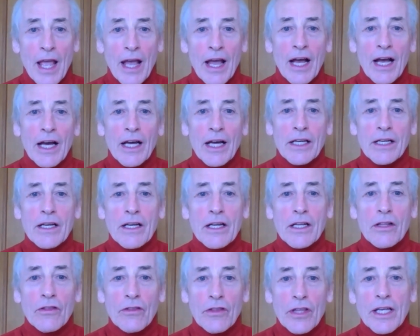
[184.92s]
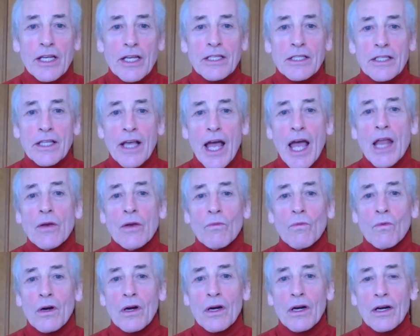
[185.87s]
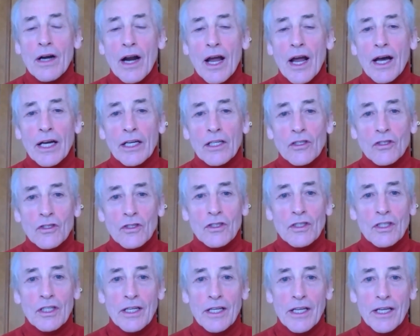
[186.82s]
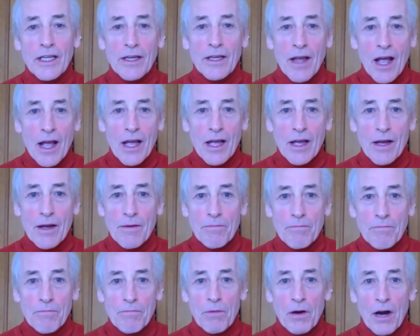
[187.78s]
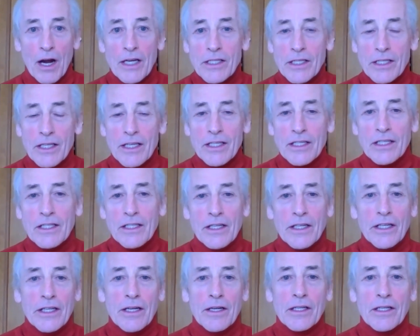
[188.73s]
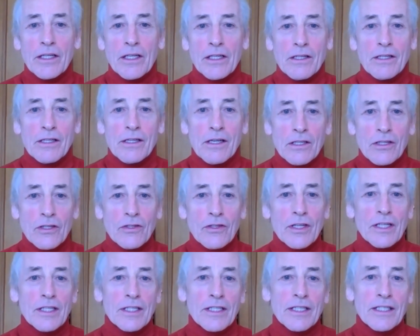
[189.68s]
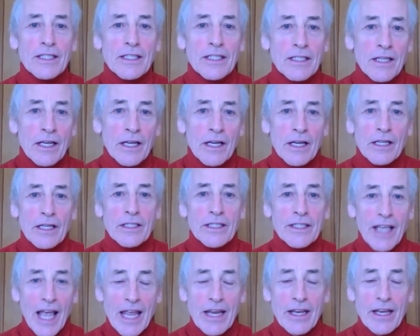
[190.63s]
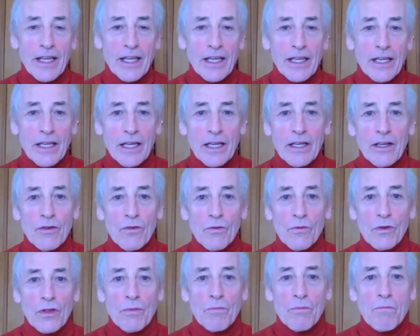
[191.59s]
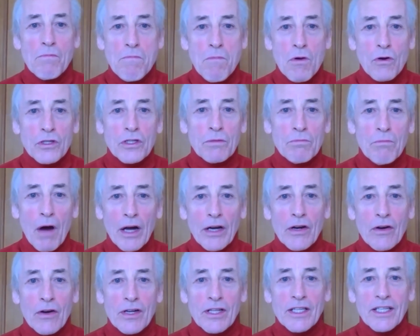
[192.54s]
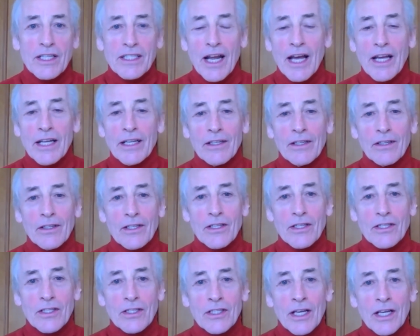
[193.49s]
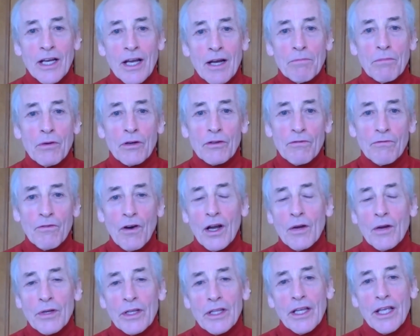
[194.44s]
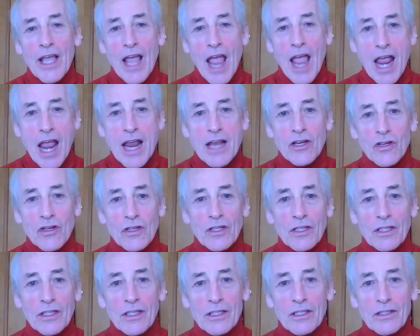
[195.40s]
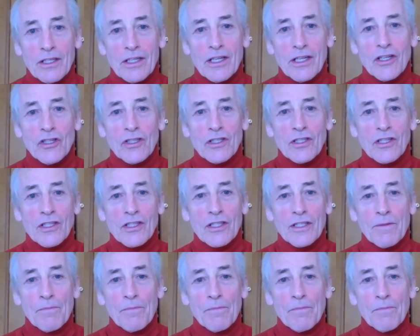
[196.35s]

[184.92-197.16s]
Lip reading: And these then were actually processed in an industrial setting with the most modern standards, but following the ancient traditions.